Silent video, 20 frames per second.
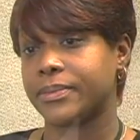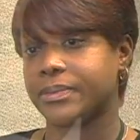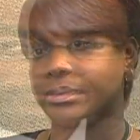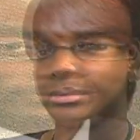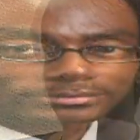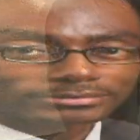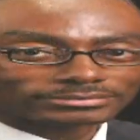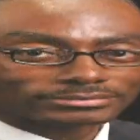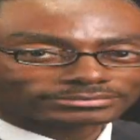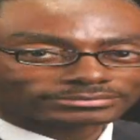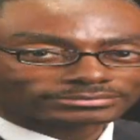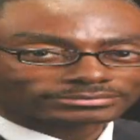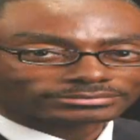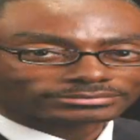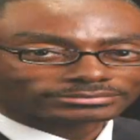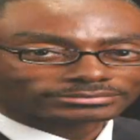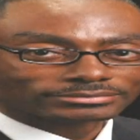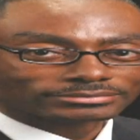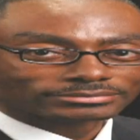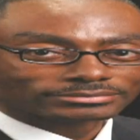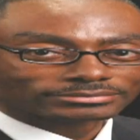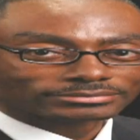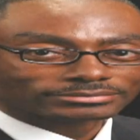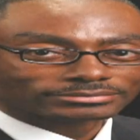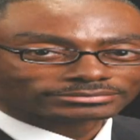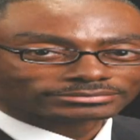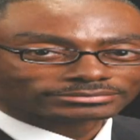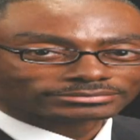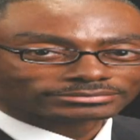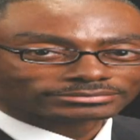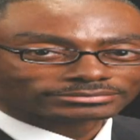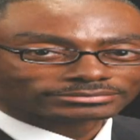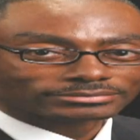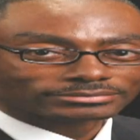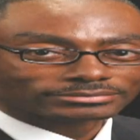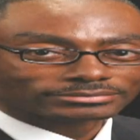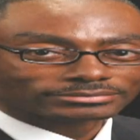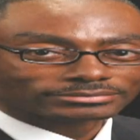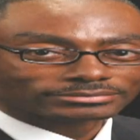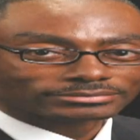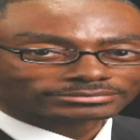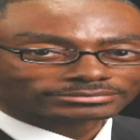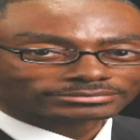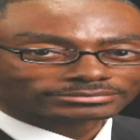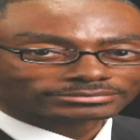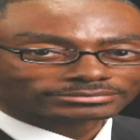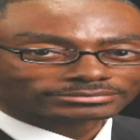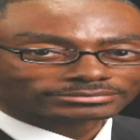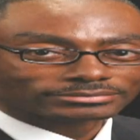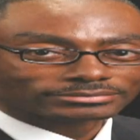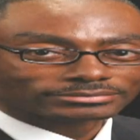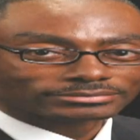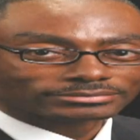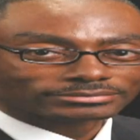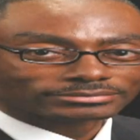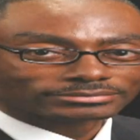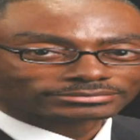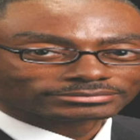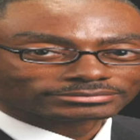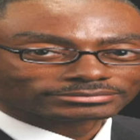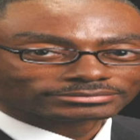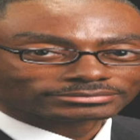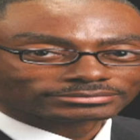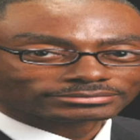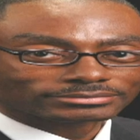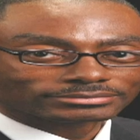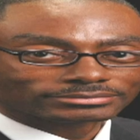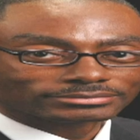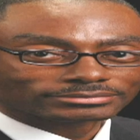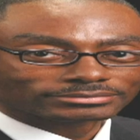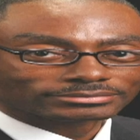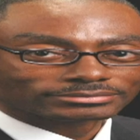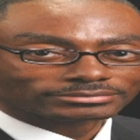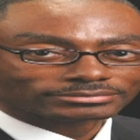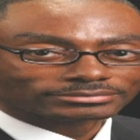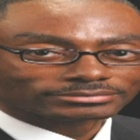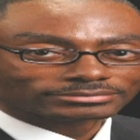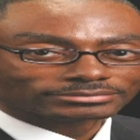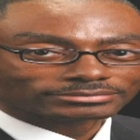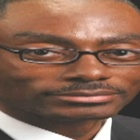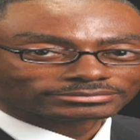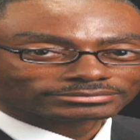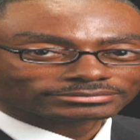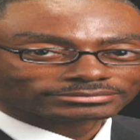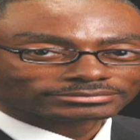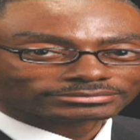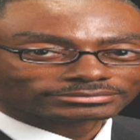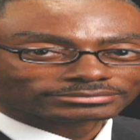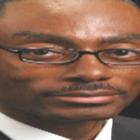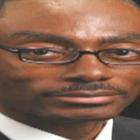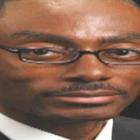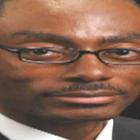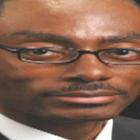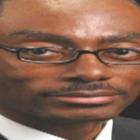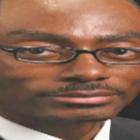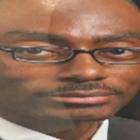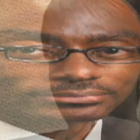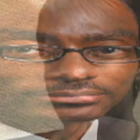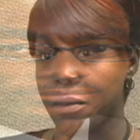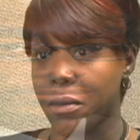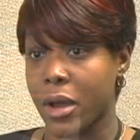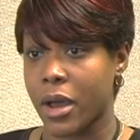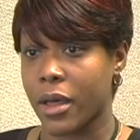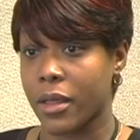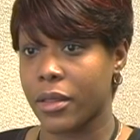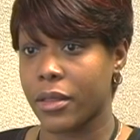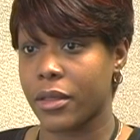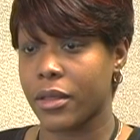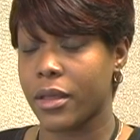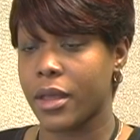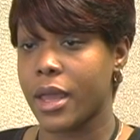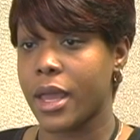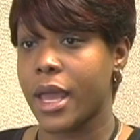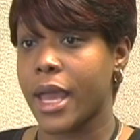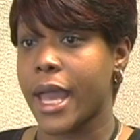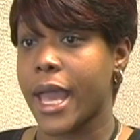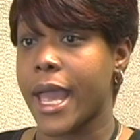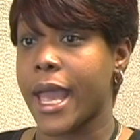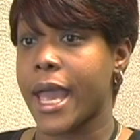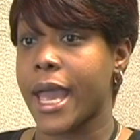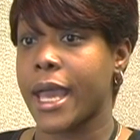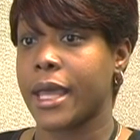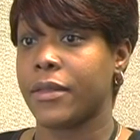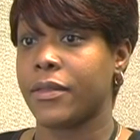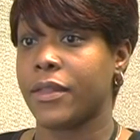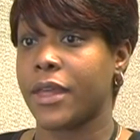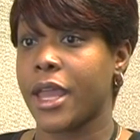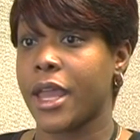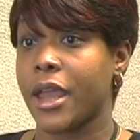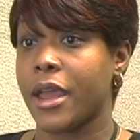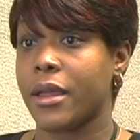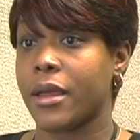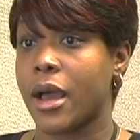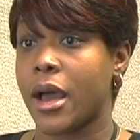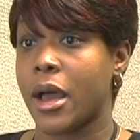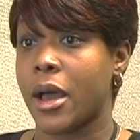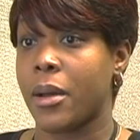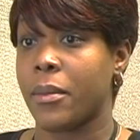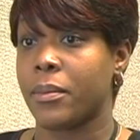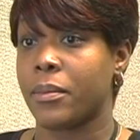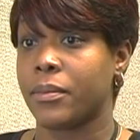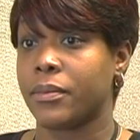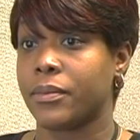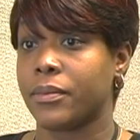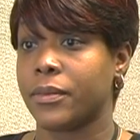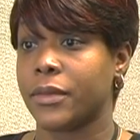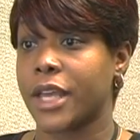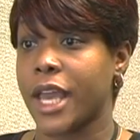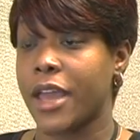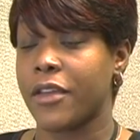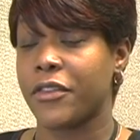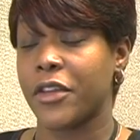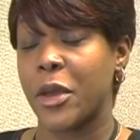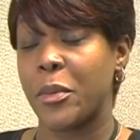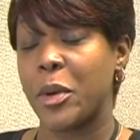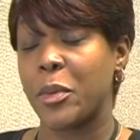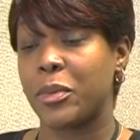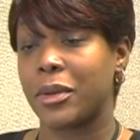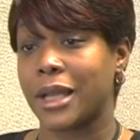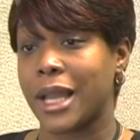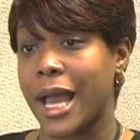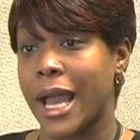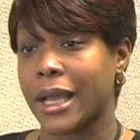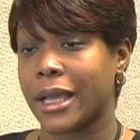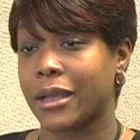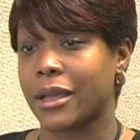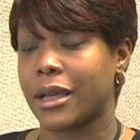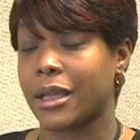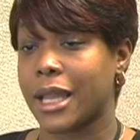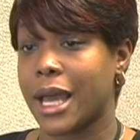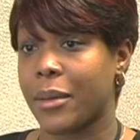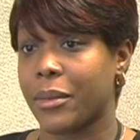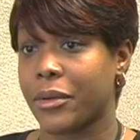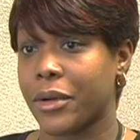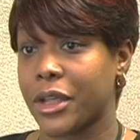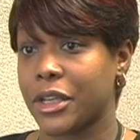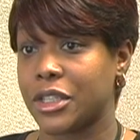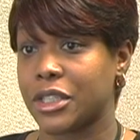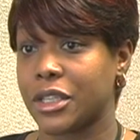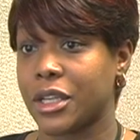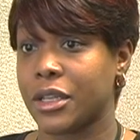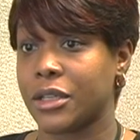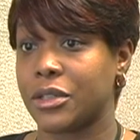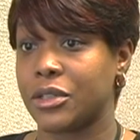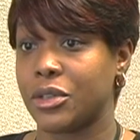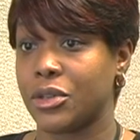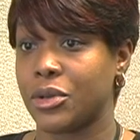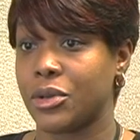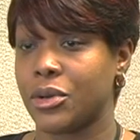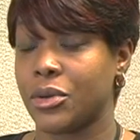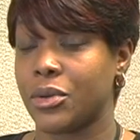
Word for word: The mayor, Mike Mallory, made um, January officially National Mentoring Month and they um, gave him a plaque in collaboration to